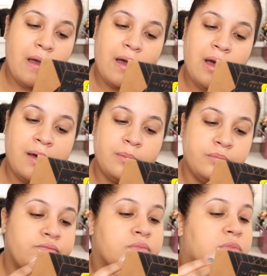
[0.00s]

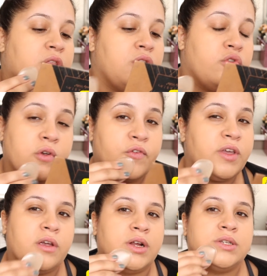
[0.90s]
Then use your
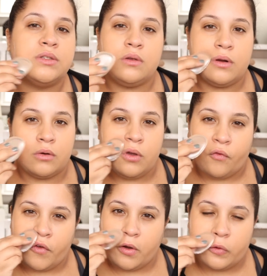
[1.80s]
fingers. You know, your
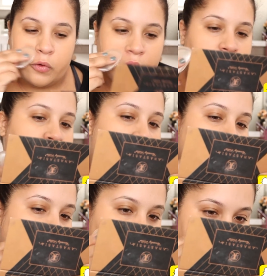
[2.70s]
fingers don't absorb
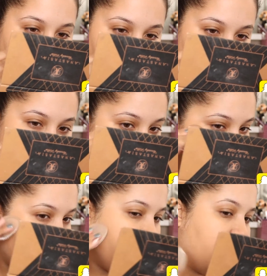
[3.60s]
as much
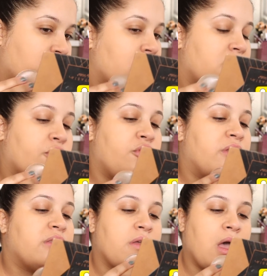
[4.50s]
product.
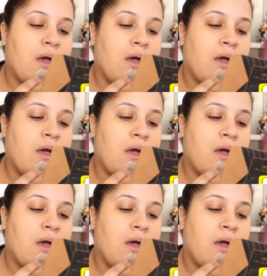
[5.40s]
This,